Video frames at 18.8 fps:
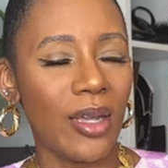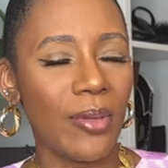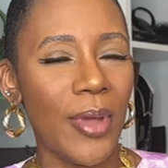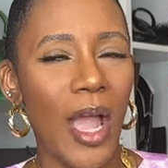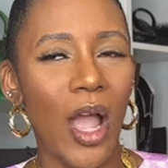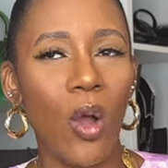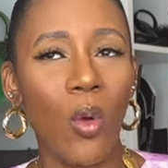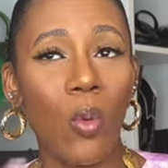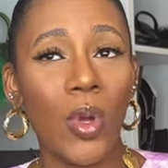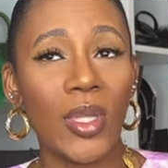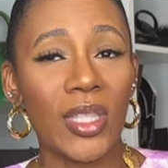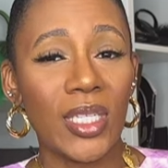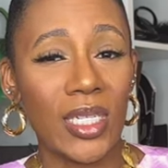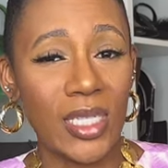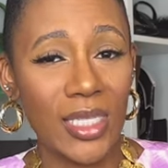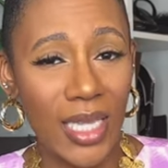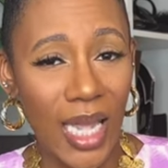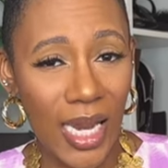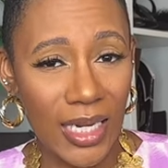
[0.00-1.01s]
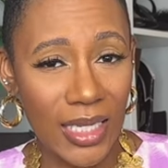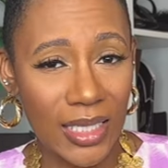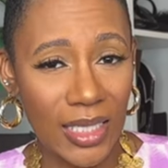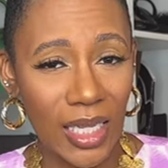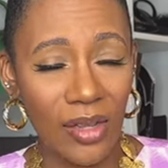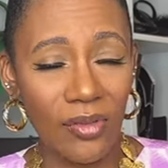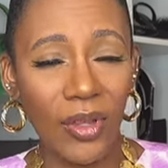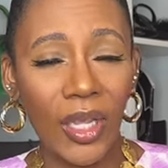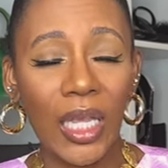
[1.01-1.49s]
about what the design is
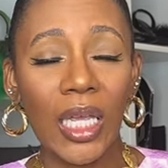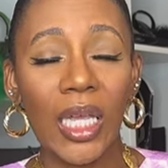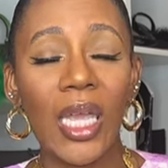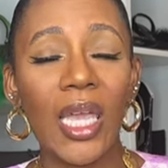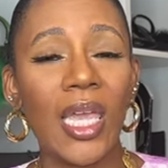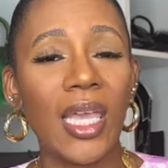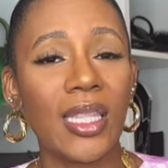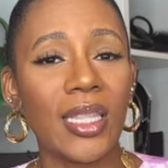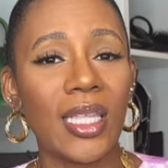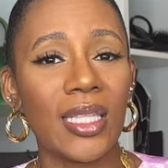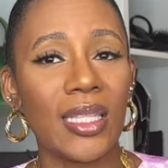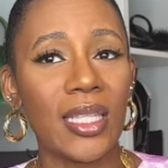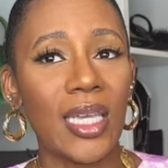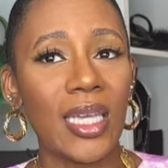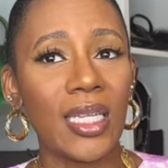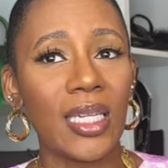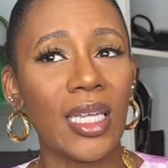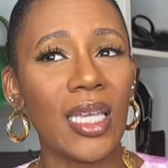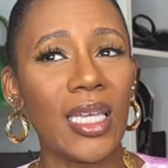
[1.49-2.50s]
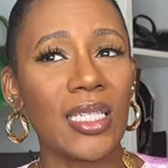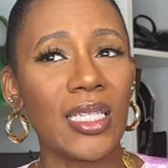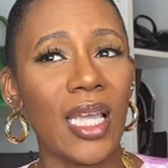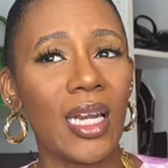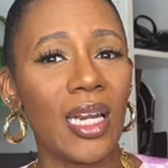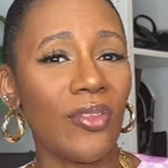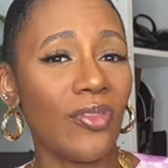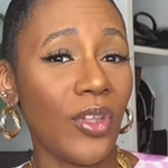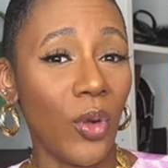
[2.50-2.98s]
giving, the thickness, and
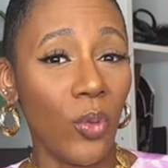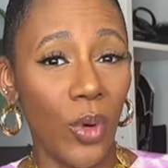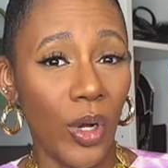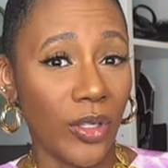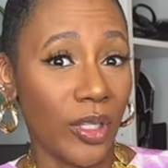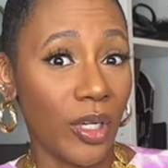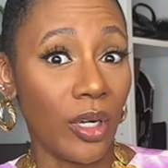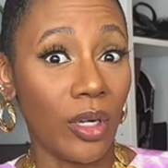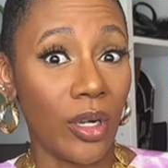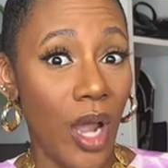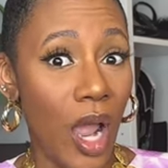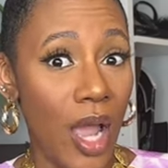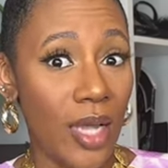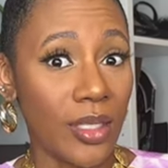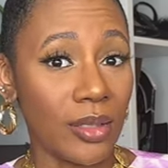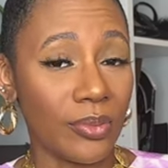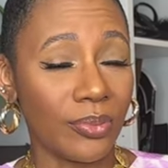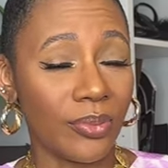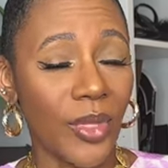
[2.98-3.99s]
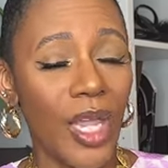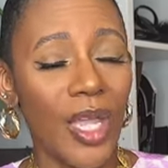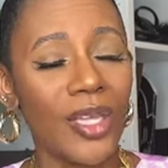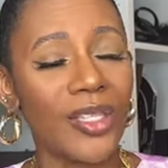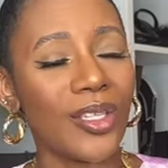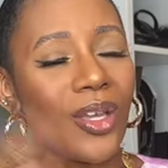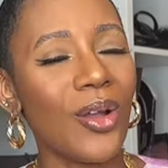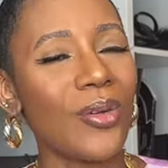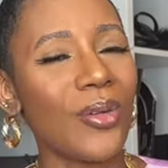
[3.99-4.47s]
if they're worth it or not.
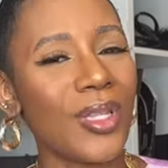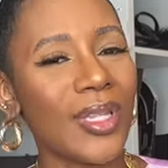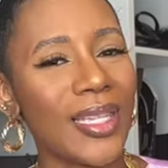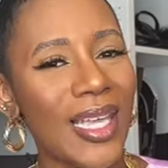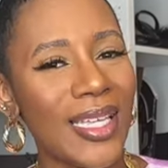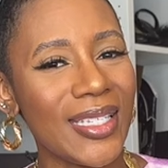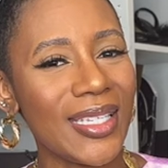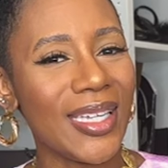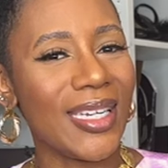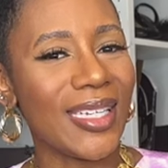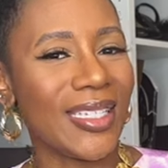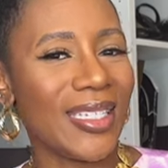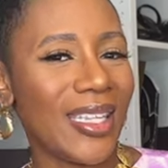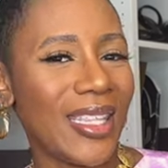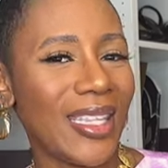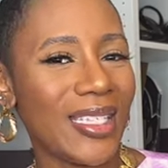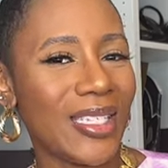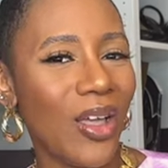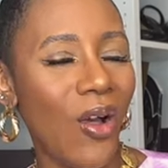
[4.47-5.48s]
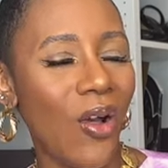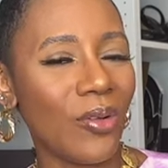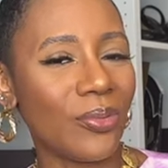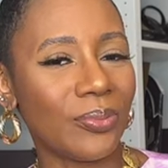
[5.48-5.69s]
So let's get into this haul.